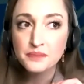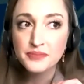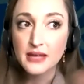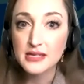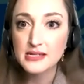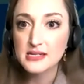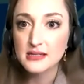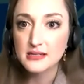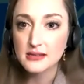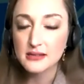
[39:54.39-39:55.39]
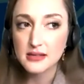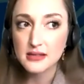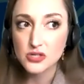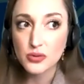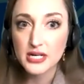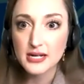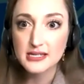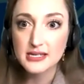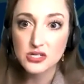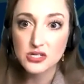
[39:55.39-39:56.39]
at least in the
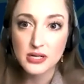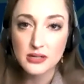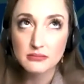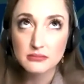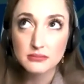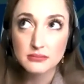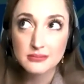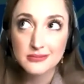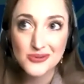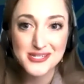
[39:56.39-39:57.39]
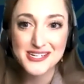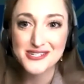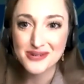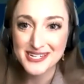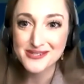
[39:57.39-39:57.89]
2019-2020